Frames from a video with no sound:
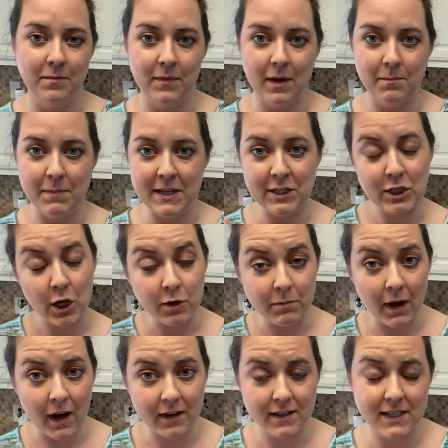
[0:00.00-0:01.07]
bento
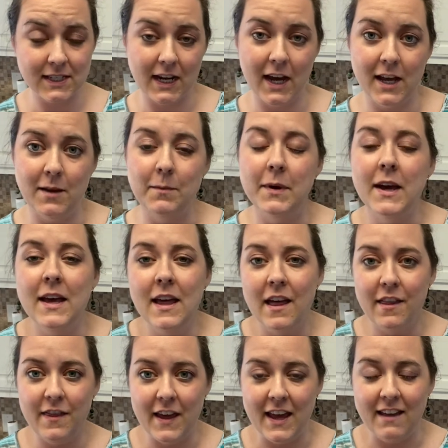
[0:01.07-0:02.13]
box type
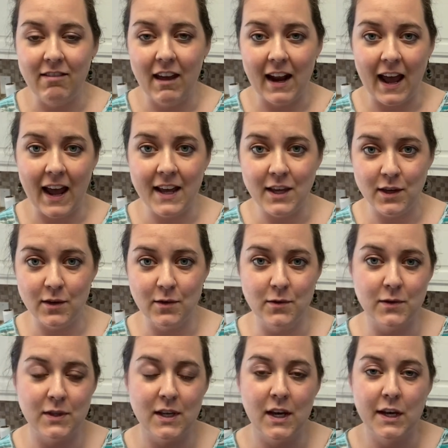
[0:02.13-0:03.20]
thing that I use